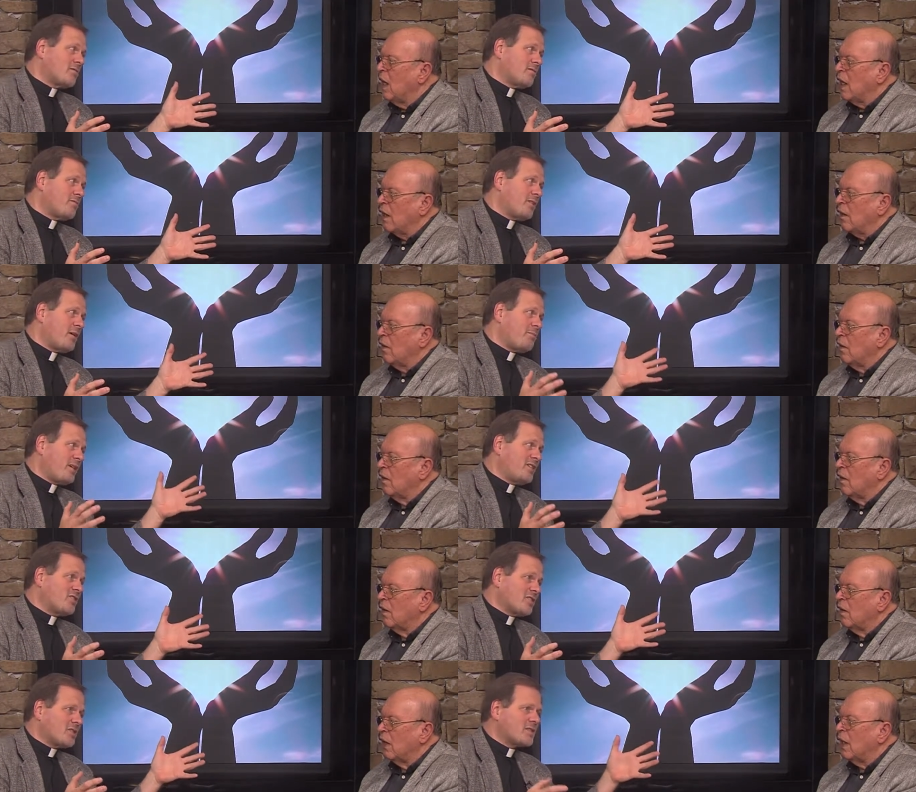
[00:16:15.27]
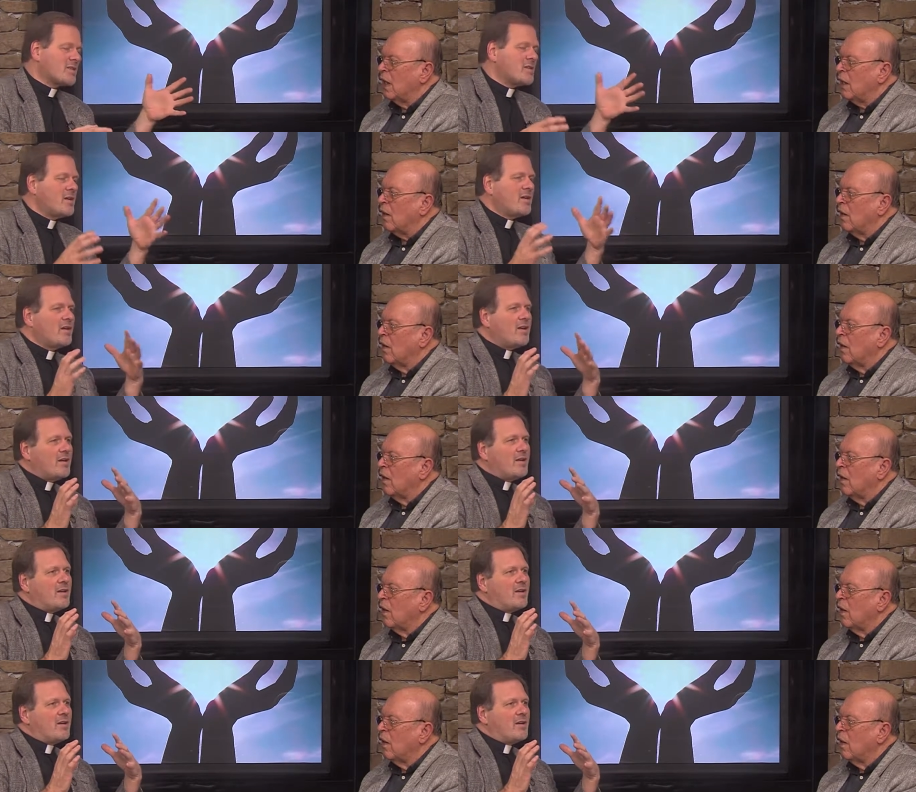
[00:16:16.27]
Speaker 1: Yeah, we got bunches. Yeah.
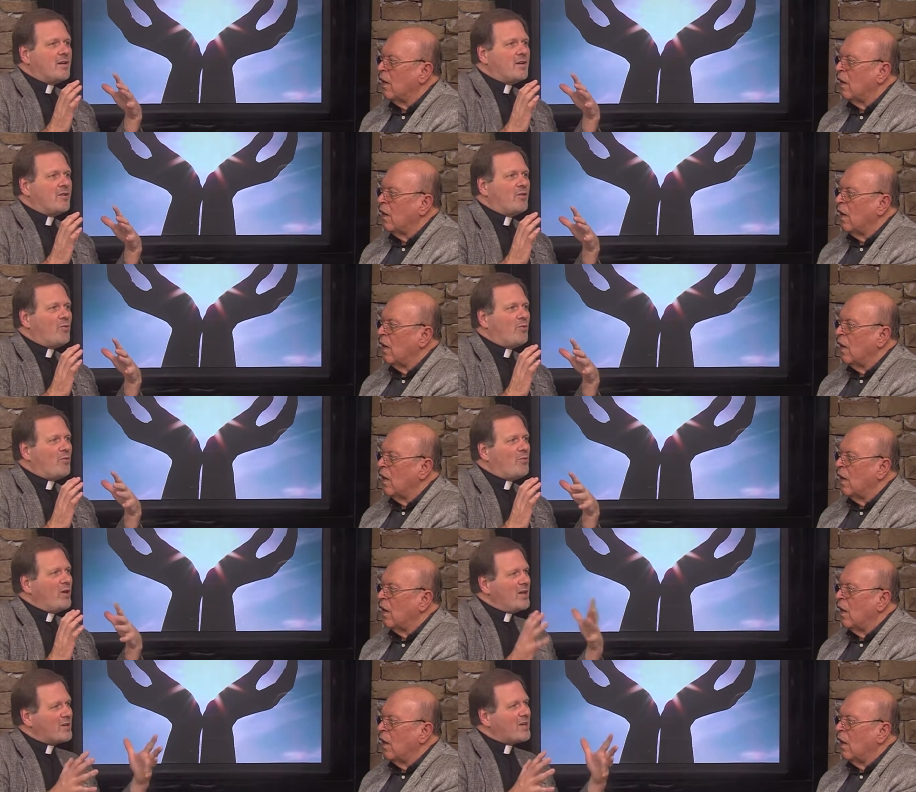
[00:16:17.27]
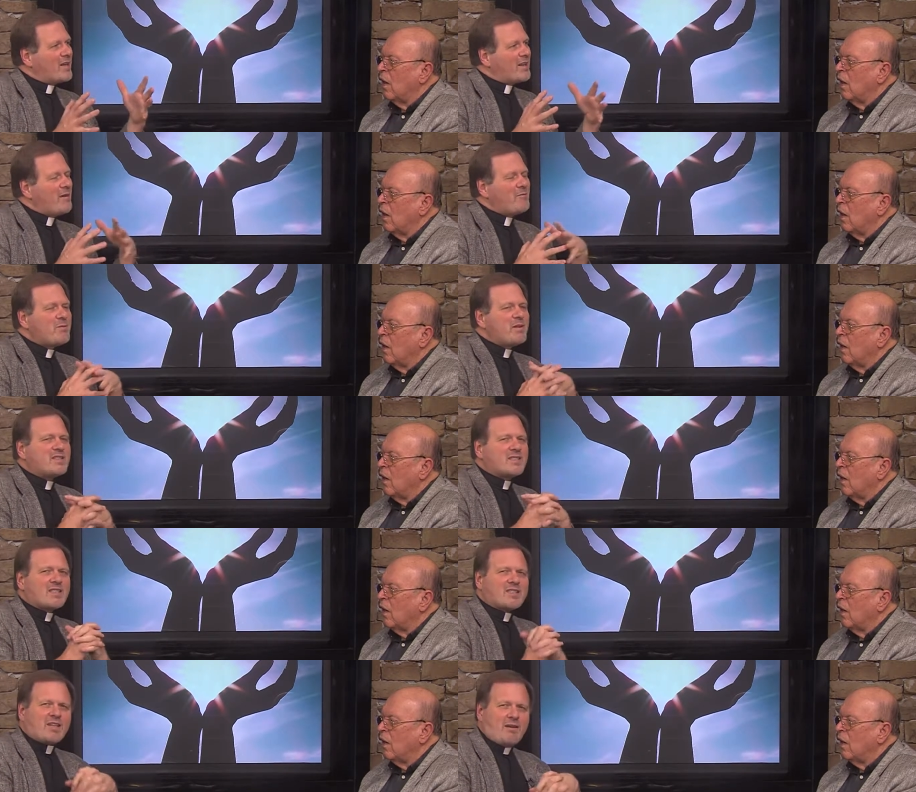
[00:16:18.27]
Wonder uh, that would be
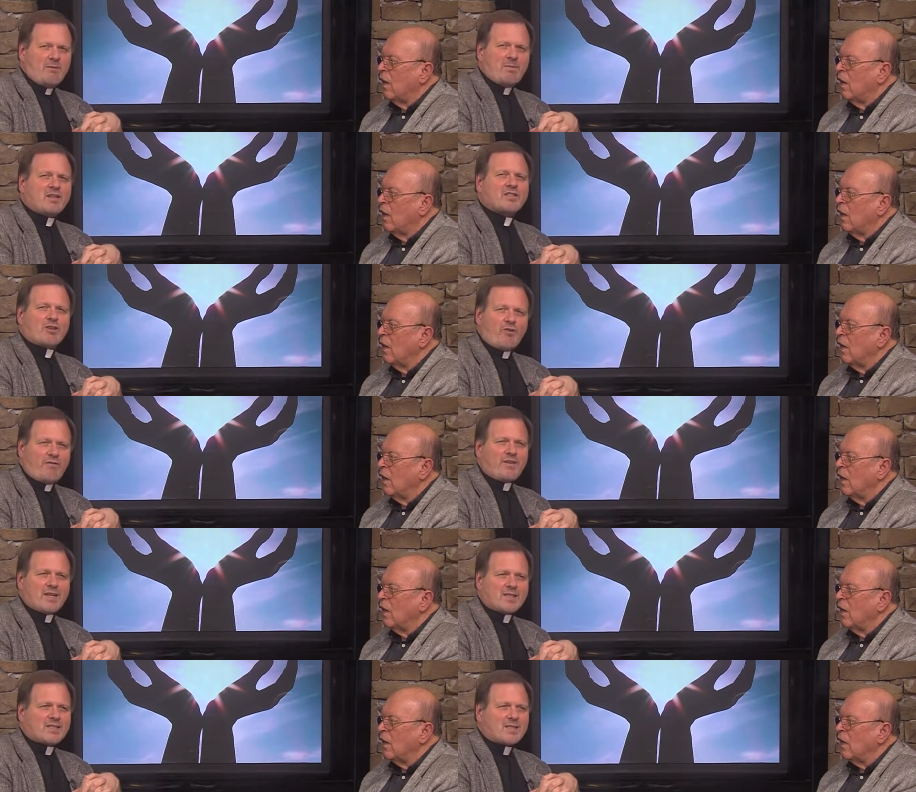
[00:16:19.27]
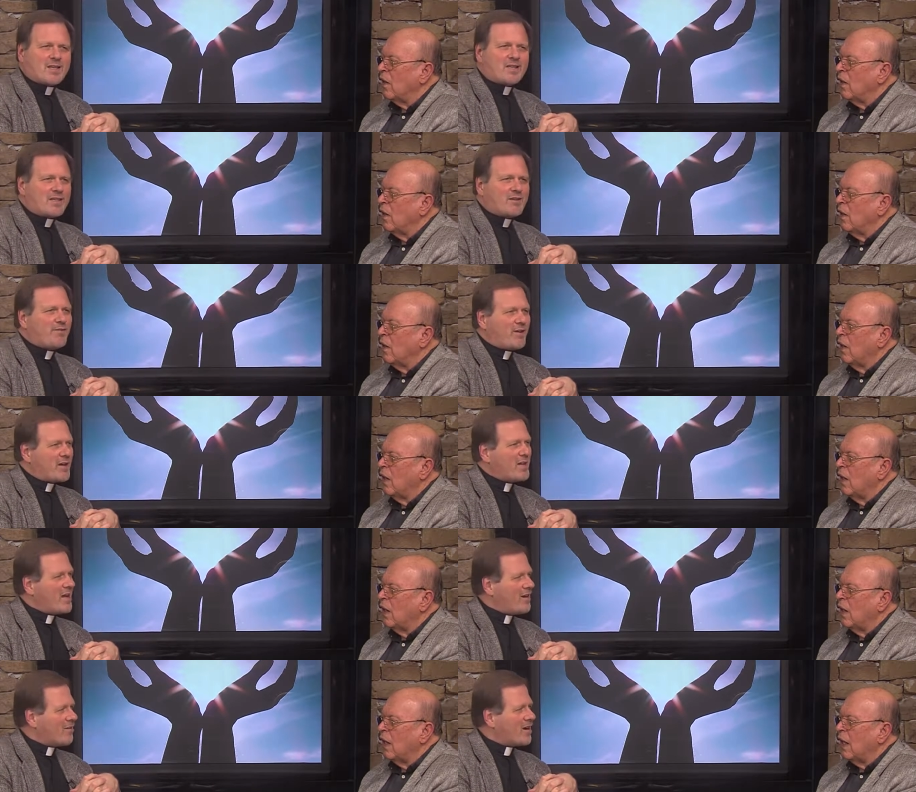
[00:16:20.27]
so, that would be so fascinating
Speaker 2: to find
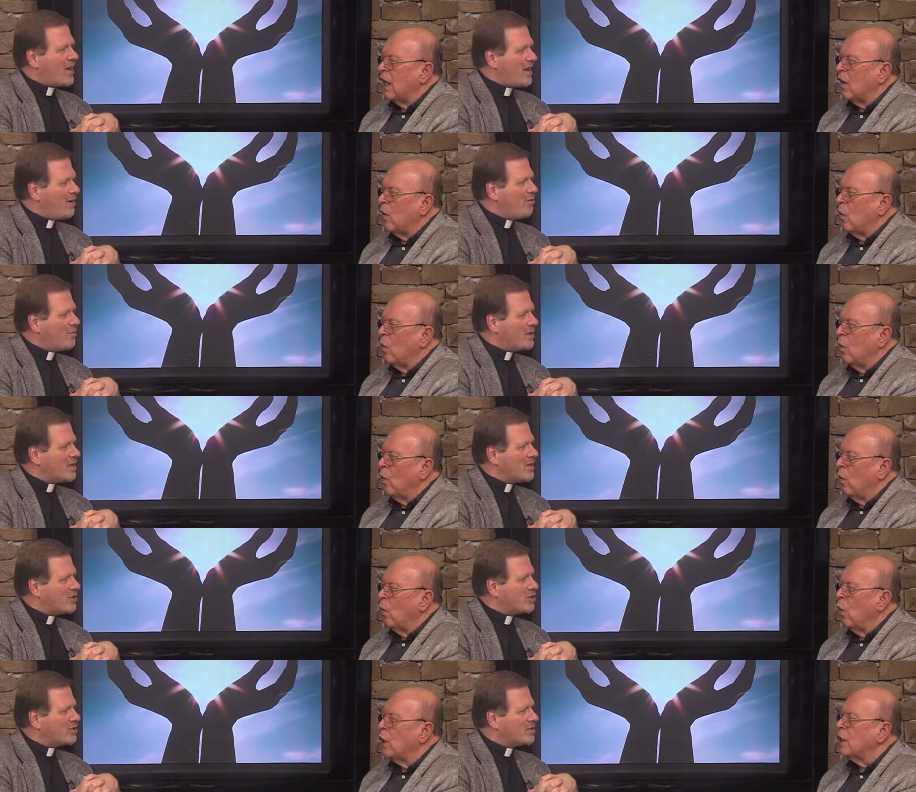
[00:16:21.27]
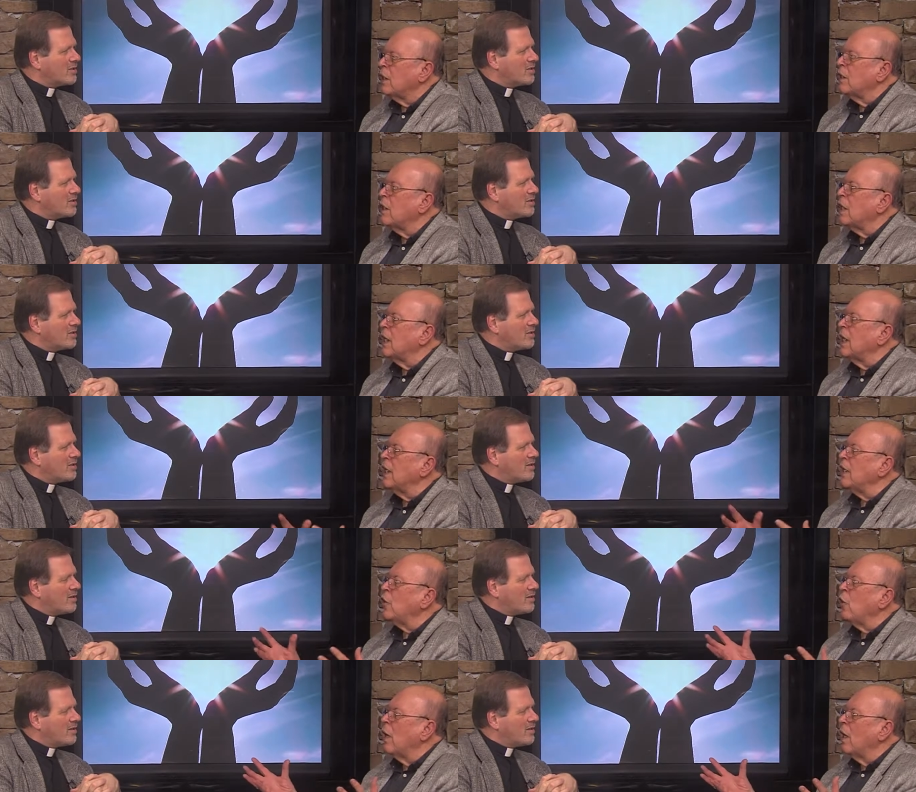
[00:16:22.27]
out yeah. how much what the
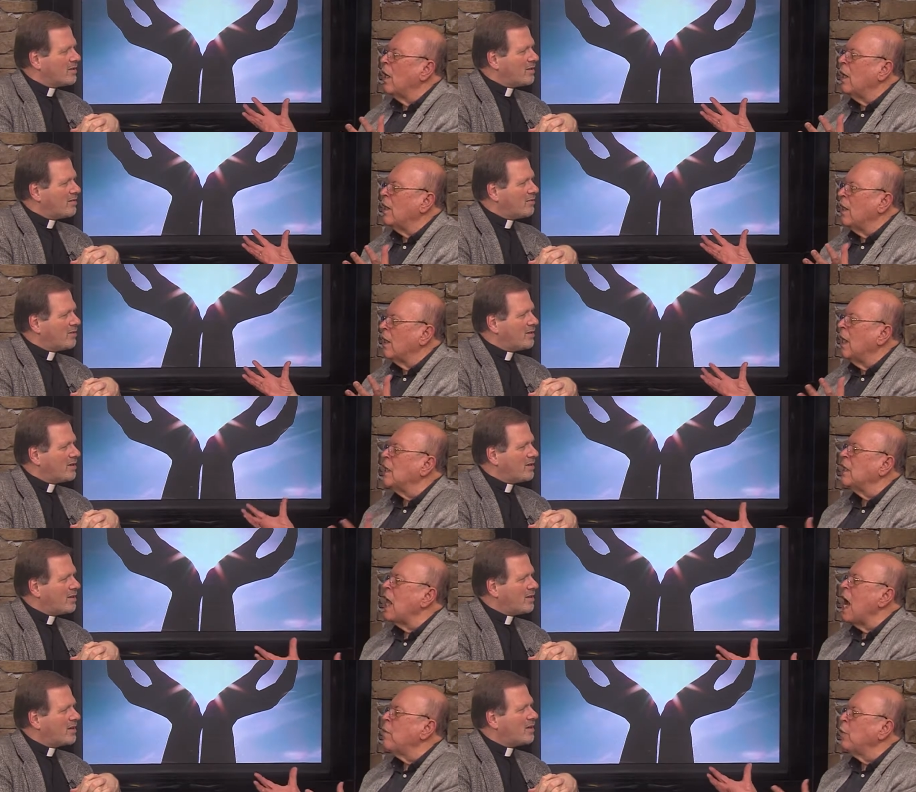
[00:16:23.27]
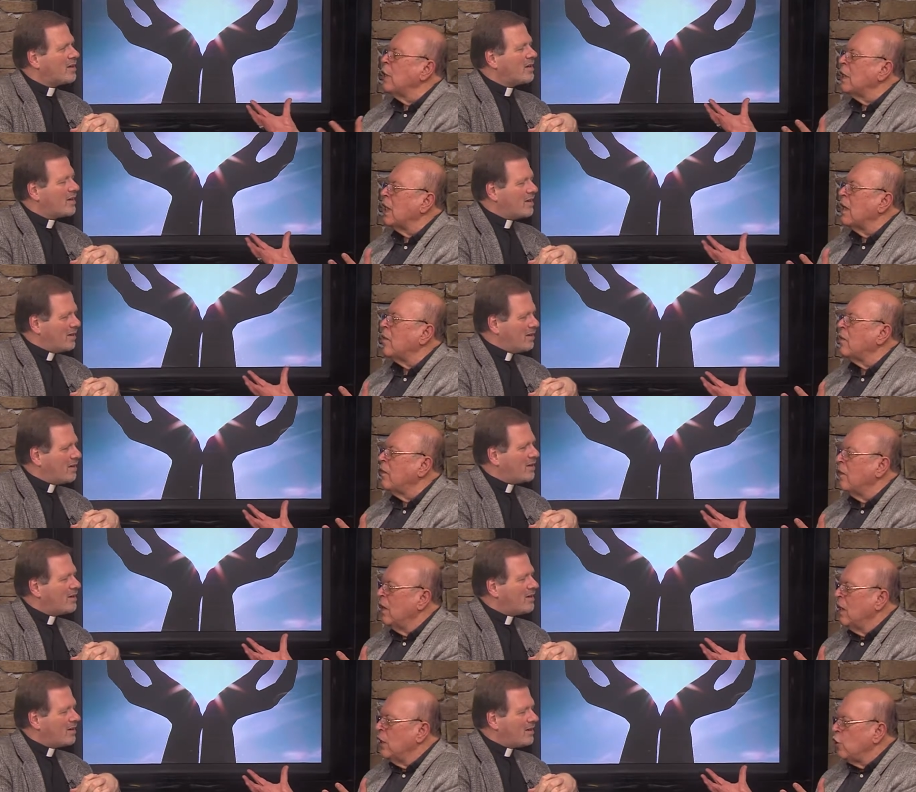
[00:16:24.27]
uh, conglomerate of
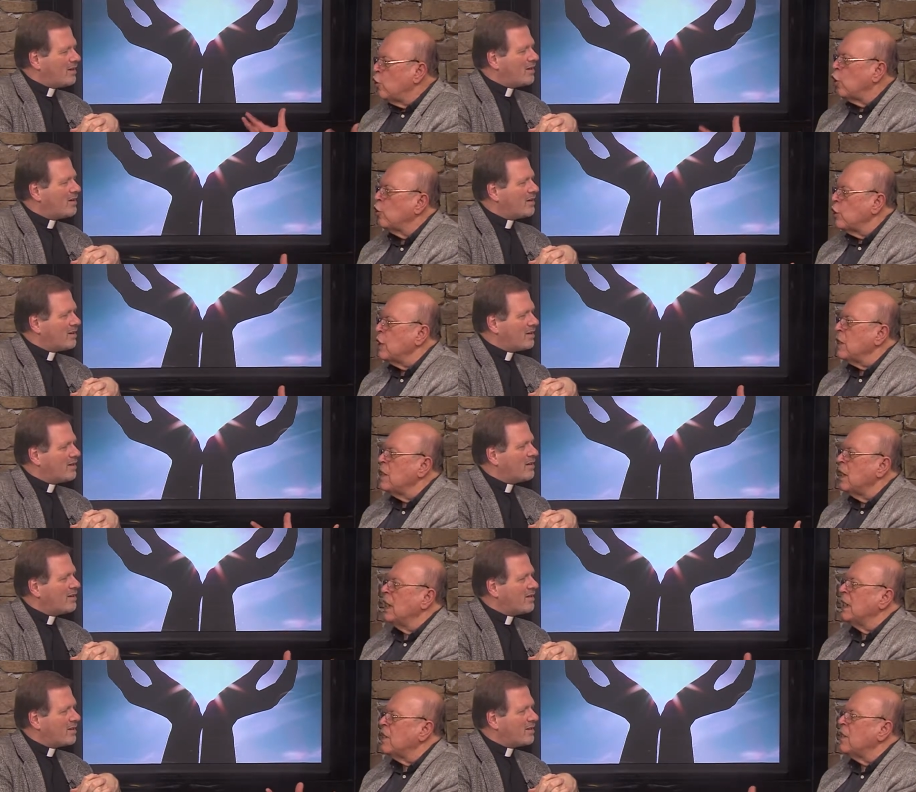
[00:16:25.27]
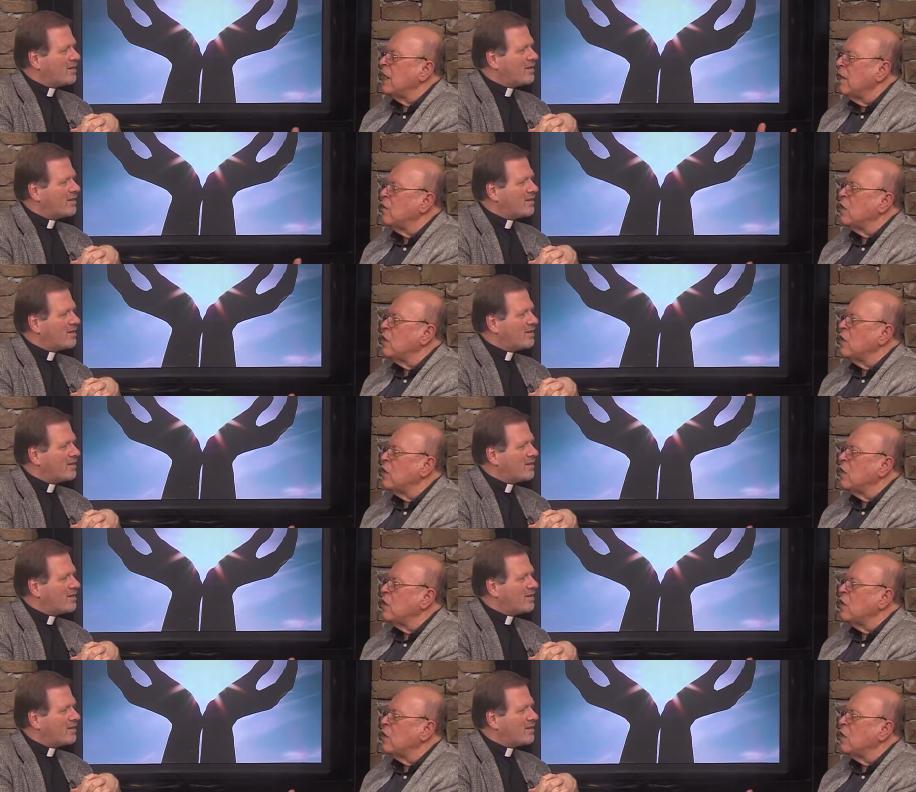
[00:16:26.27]
churches in the city